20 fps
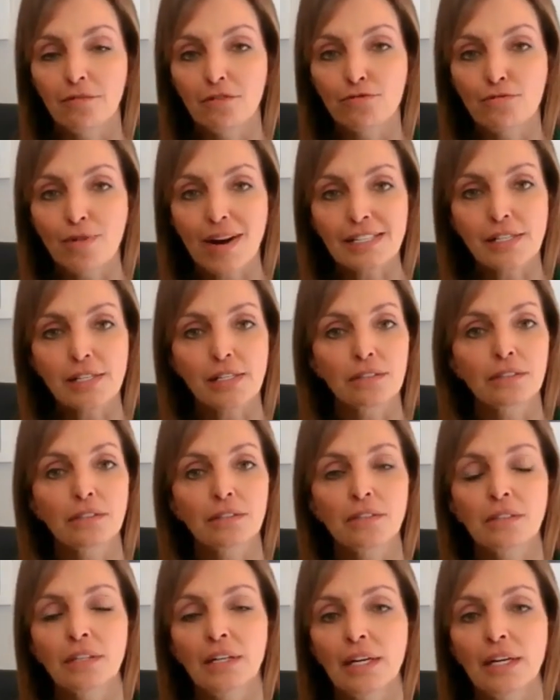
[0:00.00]

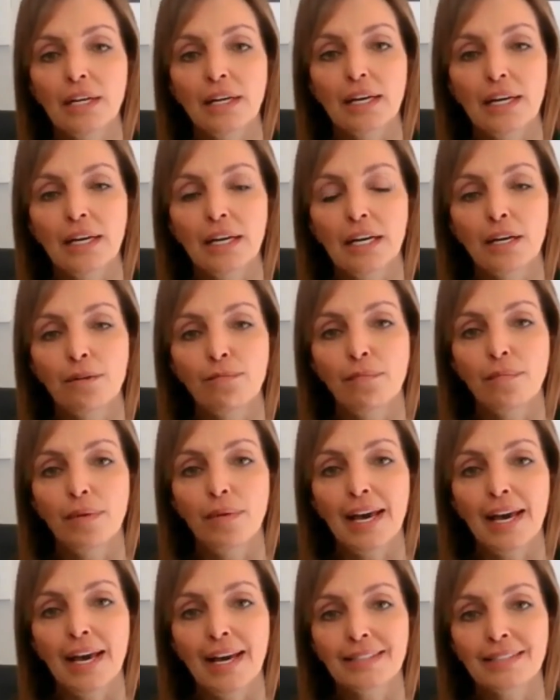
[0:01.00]
Russell,
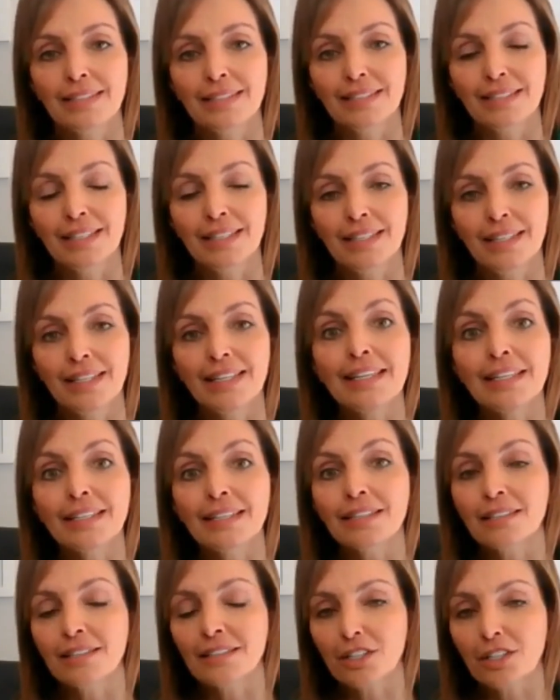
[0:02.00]
and
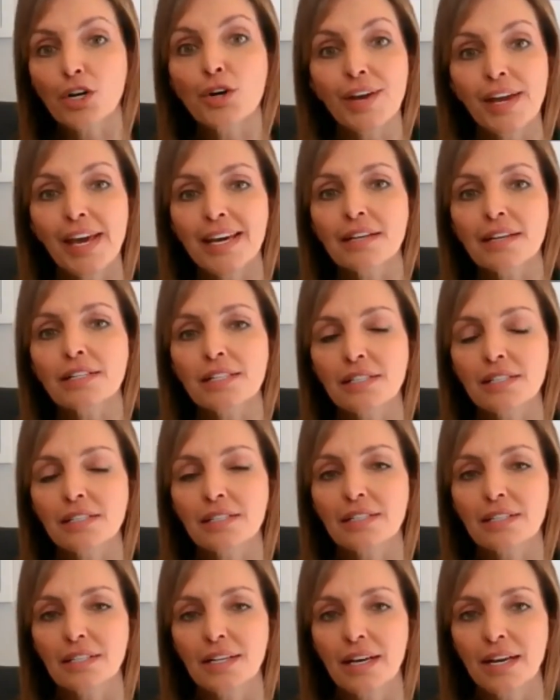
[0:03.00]
Ian
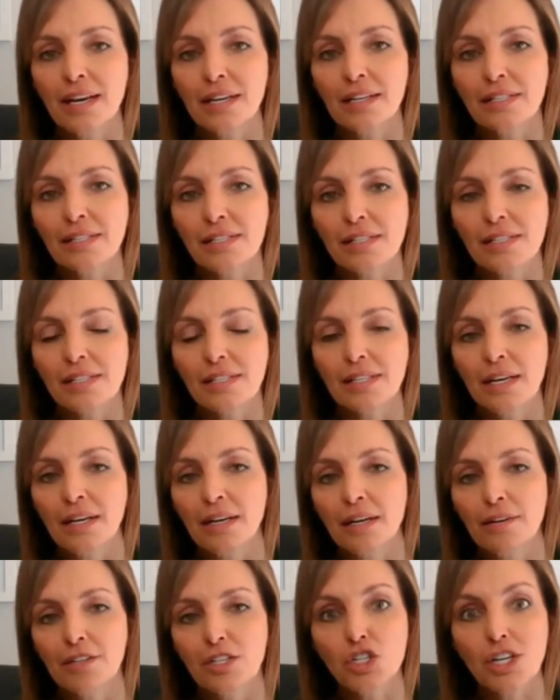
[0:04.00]
created as
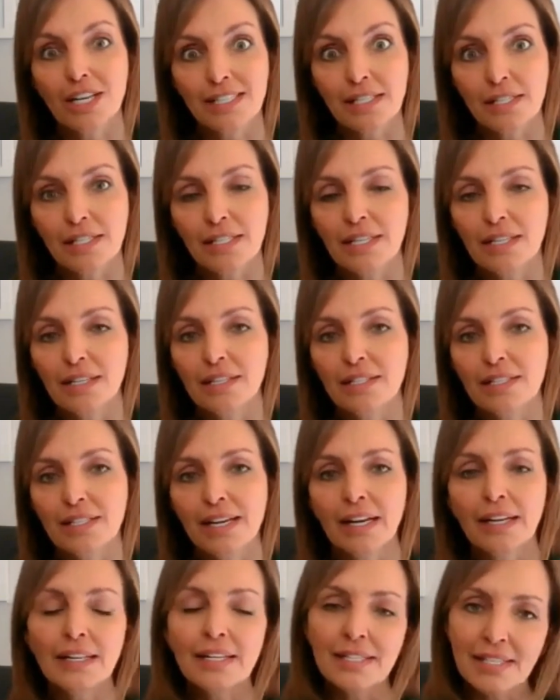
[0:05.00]
trustees,
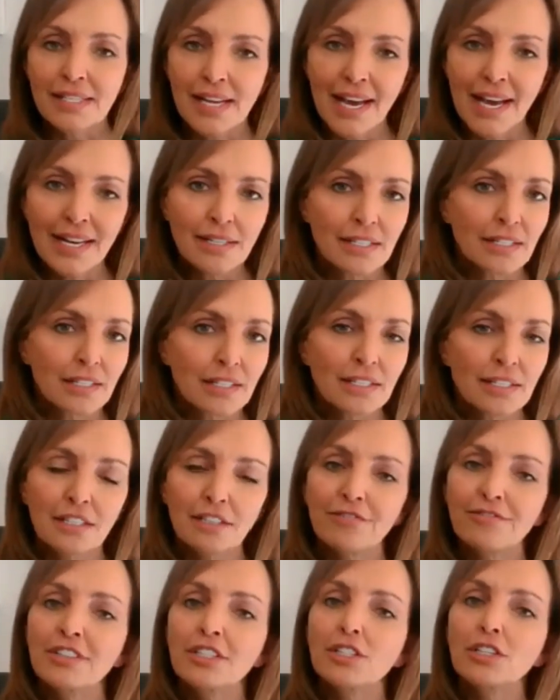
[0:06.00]
and Lizanne did
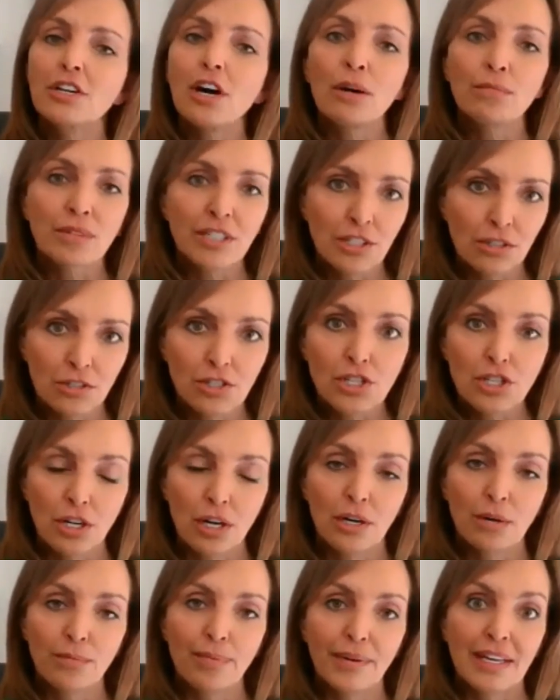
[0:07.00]
a phenomenal
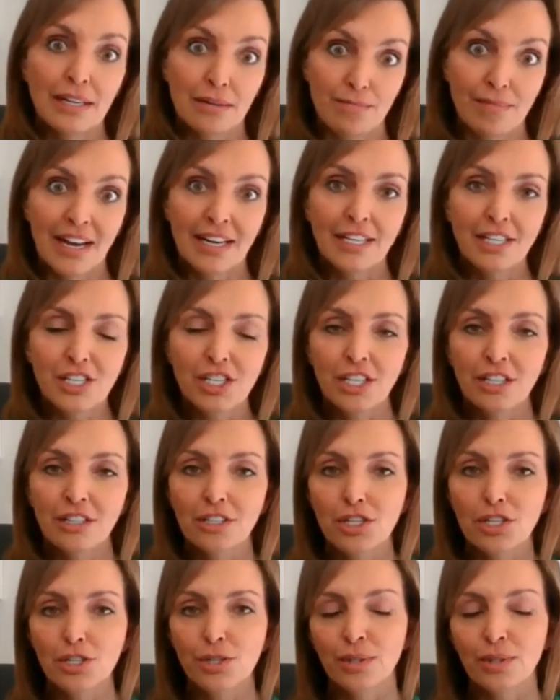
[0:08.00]
job in managing
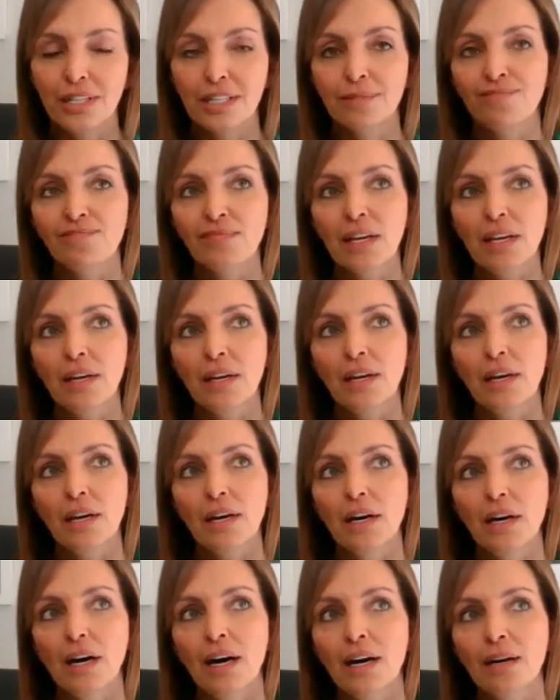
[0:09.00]
the tour.
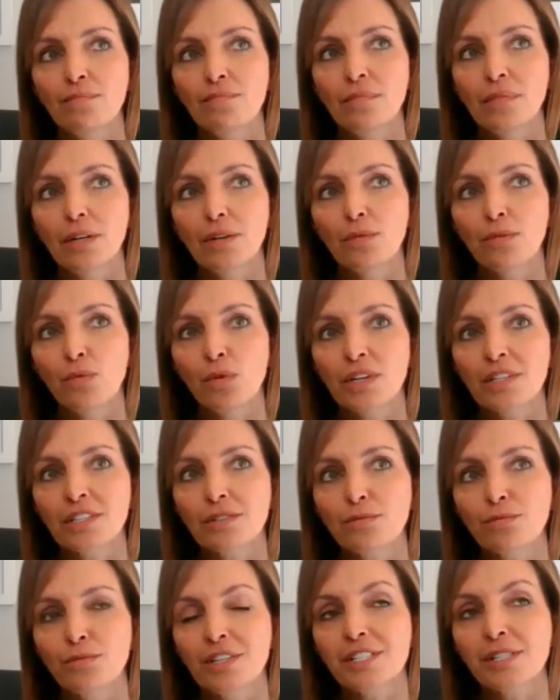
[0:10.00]

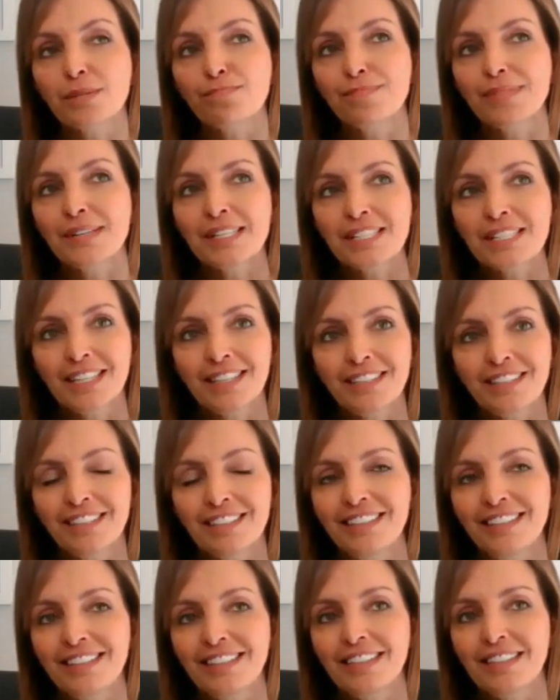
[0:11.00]
What
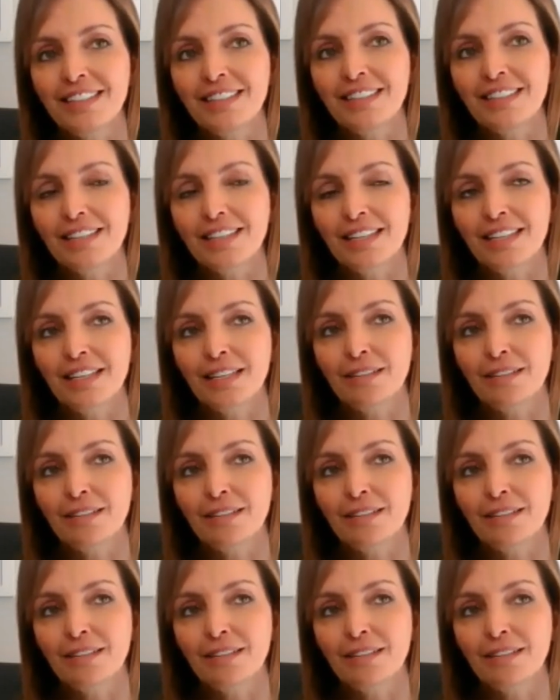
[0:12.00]
particularly